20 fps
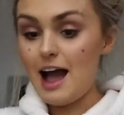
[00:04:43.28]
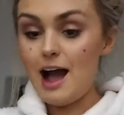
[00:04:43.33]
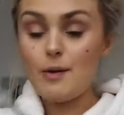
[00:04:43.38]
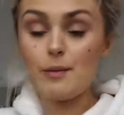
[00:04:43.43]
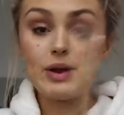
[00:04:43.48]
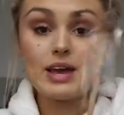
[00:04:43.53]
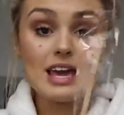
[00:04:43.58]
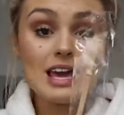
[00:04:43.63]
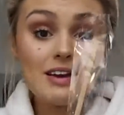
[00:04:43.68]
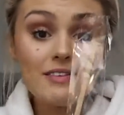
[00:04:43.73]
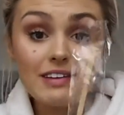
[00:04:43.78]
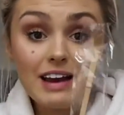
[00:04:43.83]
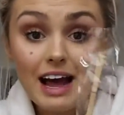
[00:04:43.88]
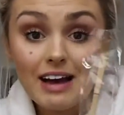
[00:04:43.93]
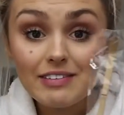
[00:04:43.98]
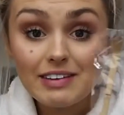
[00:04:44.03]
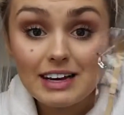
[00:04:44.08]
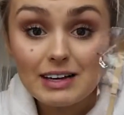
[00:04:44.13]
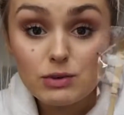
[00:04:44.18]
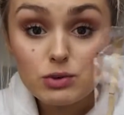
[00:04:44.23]
And we even
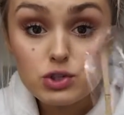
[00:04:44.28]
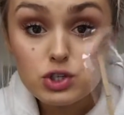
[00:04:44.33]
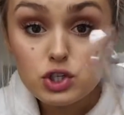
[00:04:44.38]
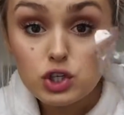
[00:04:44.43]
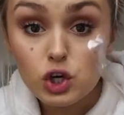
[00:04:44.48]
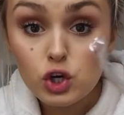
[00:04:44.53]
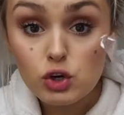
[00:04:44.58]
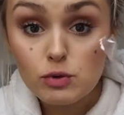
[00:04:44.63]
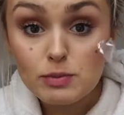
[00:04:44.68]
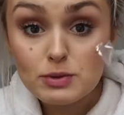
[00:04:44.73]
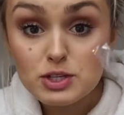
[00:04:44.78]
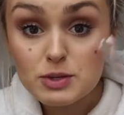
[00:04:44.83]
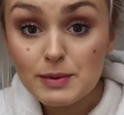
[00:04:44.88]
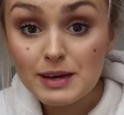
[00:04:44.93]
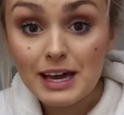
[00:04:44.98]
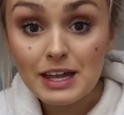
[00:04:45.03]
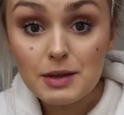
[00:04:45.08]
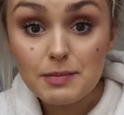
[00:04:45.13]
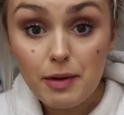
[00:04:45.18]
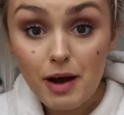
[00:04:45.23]
have a little scoop so we
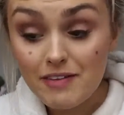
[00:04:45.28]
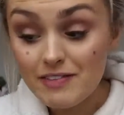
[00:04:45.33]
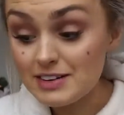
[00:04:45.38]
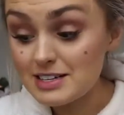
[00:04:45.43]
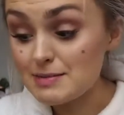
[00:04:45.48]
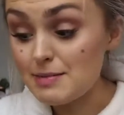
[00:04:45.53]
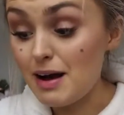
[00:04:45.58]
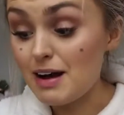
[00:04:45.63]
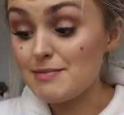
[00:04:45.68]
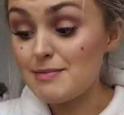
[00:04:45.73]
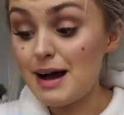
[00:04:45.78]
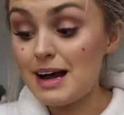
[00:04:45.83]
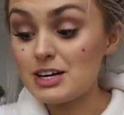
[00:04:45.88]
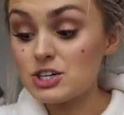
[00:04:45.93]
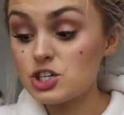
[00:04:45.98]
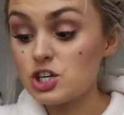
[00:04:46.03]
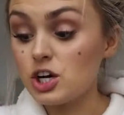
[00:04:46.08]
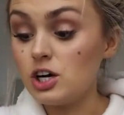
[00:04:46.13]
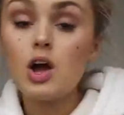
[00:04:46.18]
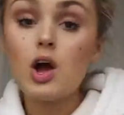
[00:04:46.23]
get the perfect amount of
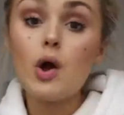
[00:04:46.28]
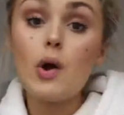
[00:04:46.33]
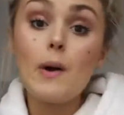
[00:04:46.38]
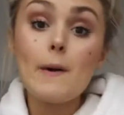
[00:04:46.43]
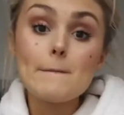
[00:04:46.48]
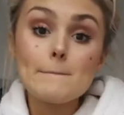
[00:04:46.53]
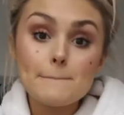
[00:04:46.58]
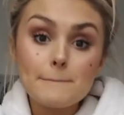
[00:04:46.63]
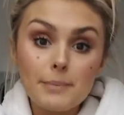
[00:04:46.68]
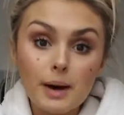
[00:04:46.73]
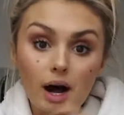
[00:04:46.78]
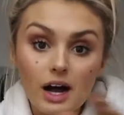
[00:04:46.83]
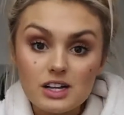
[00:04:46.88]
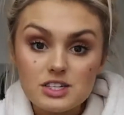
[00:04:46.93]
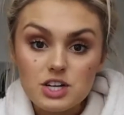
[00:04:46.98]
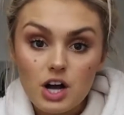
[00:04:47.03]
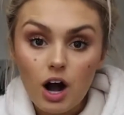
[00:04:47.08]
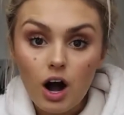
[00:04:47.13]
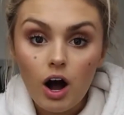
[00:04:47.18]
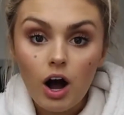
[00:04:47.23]
matcha.
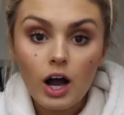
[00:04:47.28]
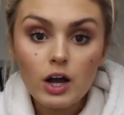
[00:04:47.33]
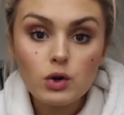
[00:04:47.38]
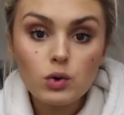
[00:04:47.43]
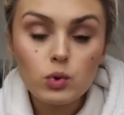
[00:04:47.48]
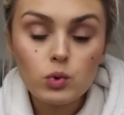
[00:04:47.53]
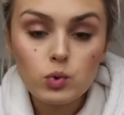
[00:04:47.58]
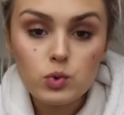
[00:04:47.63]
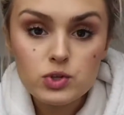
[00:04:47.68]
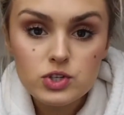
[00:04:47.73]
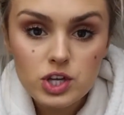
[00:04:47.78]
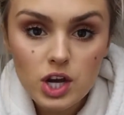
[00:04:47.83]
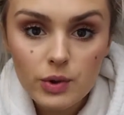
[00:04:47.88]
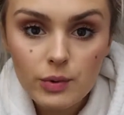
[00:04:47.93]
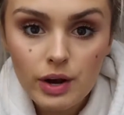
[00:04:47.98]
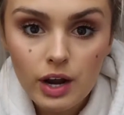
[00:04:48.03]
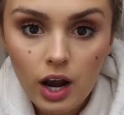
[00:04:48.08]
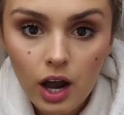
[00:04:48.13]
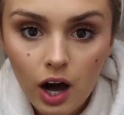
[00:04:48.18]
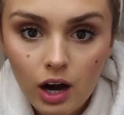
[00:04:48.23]
But I
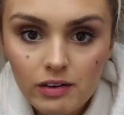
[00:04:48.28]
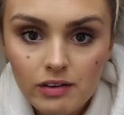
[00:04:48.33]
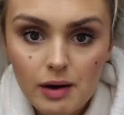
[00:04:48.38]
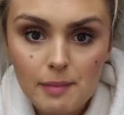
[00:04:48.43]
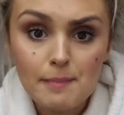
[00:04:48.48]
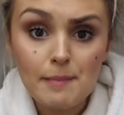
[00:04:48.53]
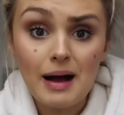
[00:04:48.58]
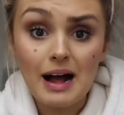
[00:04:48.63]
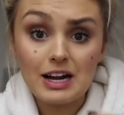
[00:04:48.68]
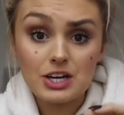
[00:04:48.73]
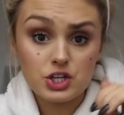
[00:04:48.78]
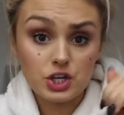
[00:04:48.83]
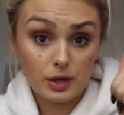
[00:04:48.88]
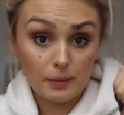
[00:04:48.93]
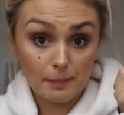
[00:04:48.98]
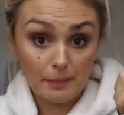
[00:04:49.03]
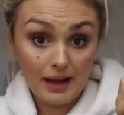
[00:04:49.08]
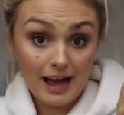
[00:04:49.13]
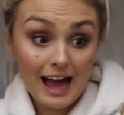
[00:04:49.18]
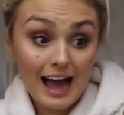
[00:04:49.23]
also love
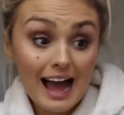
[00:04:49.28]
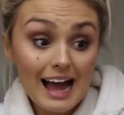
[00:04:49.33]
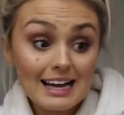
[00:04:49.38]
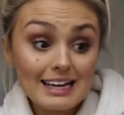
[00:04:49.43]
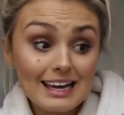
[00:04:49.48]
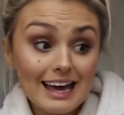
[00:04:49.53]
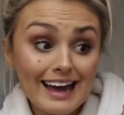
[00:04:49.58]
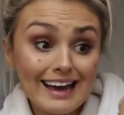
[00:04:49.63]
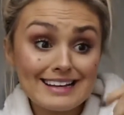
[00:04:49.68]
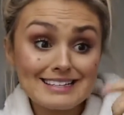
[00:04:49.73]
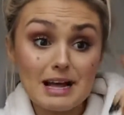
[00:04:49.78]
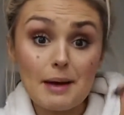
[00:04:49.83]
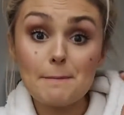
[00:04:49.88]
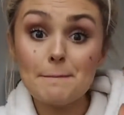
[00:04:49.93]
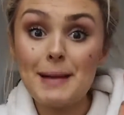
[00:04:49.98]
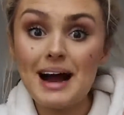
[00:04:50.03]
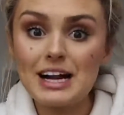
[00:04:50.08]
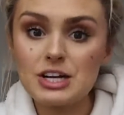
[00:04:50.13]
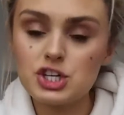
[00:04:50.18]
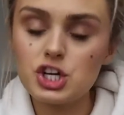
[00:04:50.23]
matcha pancakes.
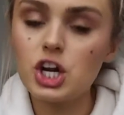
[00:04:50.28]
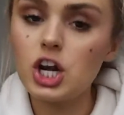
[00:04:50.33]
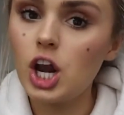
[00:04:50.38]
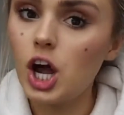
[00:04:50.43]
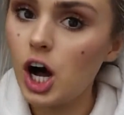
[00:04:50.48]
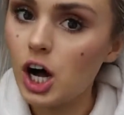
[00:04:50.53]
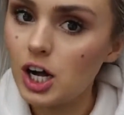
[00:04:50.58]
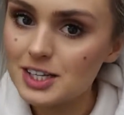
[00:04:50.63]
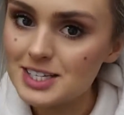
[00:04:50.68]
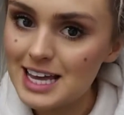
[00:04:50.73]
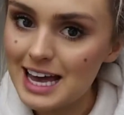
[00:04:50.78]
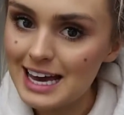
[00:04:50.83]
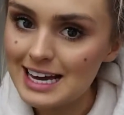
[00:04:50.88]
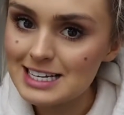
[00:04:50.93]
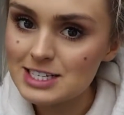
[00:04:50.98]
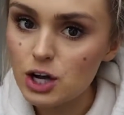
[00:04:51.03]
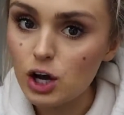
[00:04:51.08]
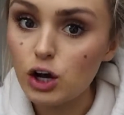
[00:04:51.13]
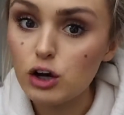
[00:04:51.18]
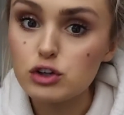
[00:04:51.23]
Matcha
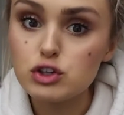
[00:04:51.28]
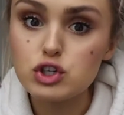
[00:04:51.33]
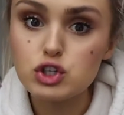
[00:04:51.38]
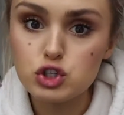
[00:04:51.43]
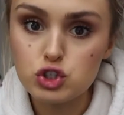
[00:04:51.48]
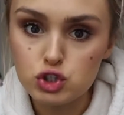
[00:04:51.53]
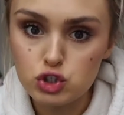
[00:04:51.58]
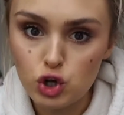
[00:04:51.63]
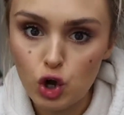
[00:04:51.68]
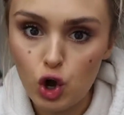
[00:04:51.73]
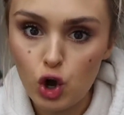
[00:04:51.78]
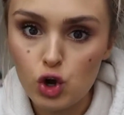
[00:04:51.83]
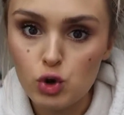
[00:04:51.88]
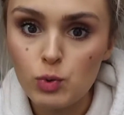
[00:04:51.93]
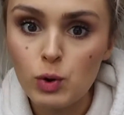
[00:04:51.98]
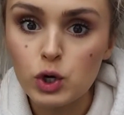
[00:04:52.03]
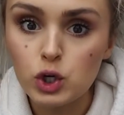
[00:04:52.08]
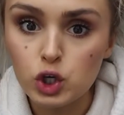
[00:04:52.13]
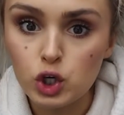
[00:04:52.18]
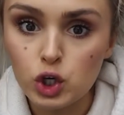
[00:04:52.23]
lattes are
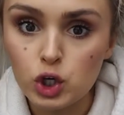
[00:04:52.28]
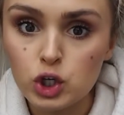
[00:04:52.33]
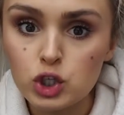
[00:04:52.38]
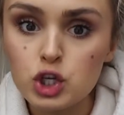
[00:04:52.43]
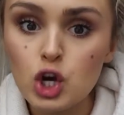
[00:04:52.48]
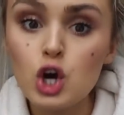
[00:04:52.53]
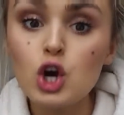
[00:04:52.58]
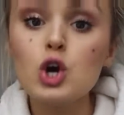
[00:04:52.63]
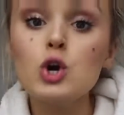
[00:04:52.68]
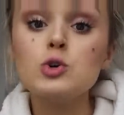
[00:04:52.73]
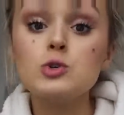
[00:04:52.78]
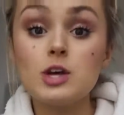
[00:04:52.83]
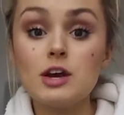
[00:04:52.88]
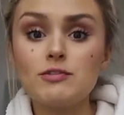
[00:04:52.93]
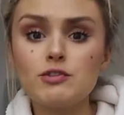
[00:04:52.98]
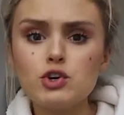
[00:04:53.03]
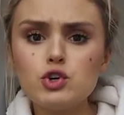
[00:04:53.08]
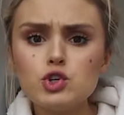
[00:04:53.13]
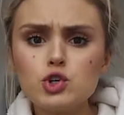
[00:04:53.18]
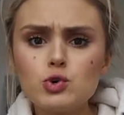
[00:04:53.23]
so good. So
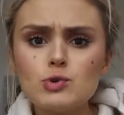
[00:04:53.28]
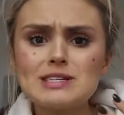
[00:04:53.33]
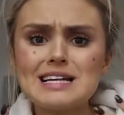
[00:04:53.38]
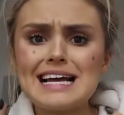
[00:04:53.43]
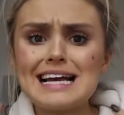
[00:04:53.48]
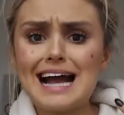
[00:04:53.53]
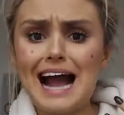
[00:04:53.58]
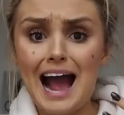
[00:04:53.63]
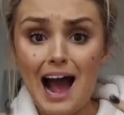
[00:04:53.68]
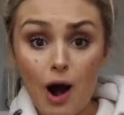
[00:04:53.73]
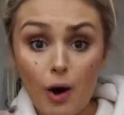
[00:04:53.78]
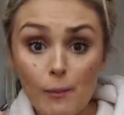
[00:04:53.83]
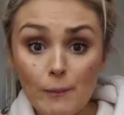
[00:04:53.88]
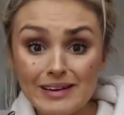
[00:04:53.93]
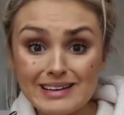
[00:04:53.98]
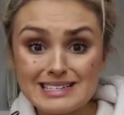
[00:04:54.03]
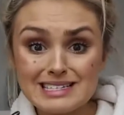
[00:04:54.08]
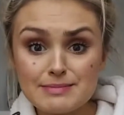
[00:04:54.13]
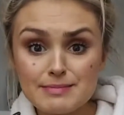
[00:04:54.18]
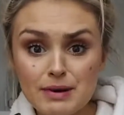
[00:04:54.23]
if you use like
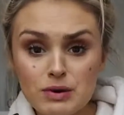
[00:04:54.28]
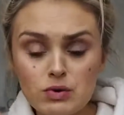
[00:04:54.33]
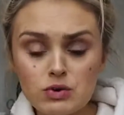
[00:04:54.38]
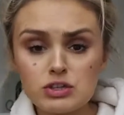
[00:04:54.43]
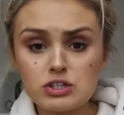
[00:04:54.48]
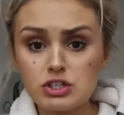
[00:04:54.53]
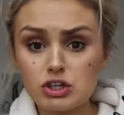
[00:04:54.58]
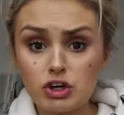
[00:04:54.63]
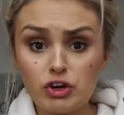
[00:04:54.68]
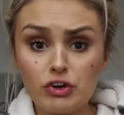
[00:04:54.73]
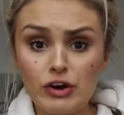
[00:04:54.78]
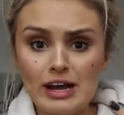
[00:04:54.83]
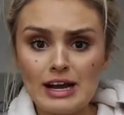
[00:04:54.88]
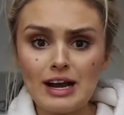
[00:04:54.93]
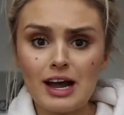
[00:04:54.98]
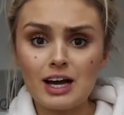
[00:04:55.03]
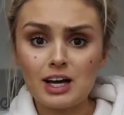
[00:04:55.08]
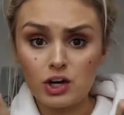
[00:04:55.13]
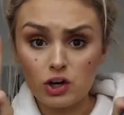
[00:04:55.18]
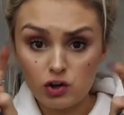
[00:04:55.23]
almond milk to create
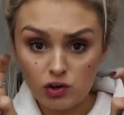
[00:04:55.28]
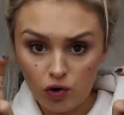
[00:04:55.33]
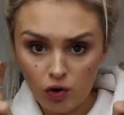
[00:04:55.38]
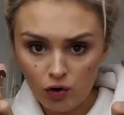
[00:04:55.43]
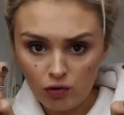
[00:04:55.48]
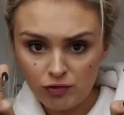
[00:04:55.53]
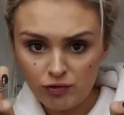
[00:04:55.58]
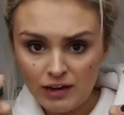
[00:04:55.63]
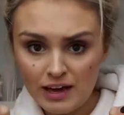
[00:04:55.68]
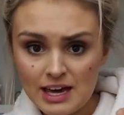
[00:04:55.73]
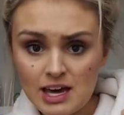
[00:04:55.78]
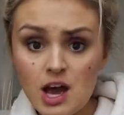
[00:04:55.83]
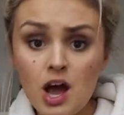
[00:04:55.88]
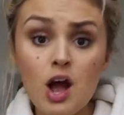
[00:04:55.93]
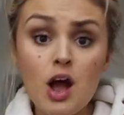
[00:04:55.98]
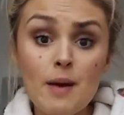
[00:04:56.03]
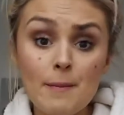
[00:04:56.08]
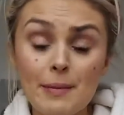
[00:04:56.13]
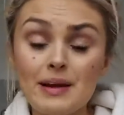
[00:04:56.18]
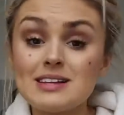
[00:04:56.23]
like a coffee,
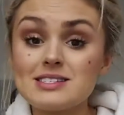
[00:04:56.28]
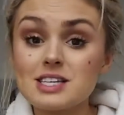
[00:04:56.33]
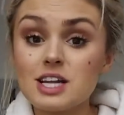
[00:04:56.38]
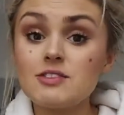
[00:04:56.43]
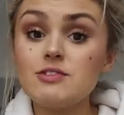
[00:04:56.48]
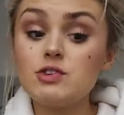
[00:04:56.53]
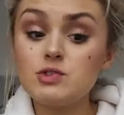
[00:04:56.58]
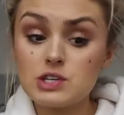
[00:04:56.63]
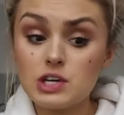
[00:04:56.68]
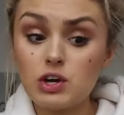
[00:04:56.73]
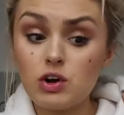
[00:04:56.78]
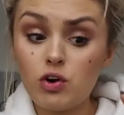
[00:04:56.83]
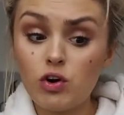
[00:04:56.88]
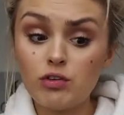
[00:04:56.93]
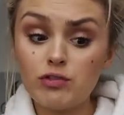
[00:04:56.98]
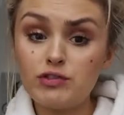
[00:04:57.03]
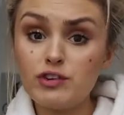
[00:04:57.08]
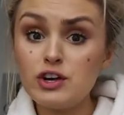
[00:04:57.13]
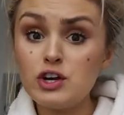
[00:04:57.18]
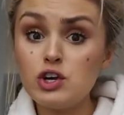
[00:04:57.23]
but instead of using
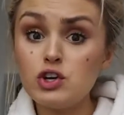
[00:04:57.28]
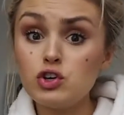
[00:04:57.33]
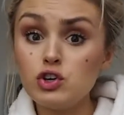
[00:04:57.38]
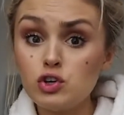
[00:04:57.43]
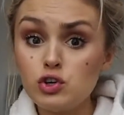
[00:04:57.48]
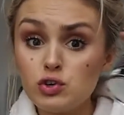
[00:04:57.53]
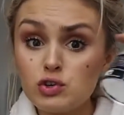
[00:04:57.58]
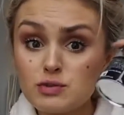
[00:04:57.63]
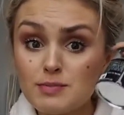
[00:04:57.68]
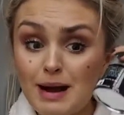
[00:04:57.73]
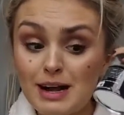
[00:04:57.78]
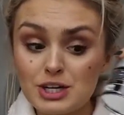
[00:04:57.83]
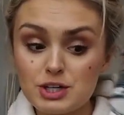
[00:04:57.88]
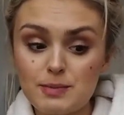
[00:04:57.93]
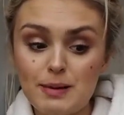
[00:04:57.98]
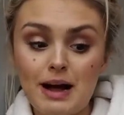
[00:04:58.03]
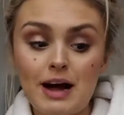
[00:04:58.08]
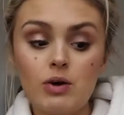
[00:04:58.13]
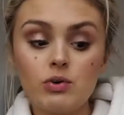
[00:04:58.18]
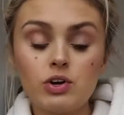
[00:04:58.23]
coffee, you use
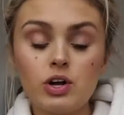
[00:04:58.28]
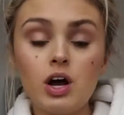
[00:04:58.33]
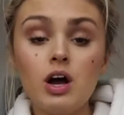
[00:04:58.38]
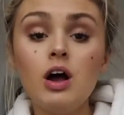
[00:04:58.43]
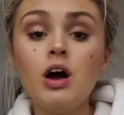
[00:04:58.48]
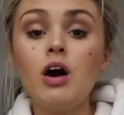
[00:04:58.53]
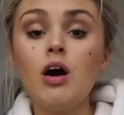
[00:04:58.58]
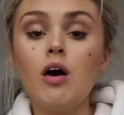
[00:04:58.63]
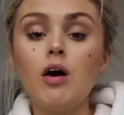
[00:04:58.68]
matcha powder,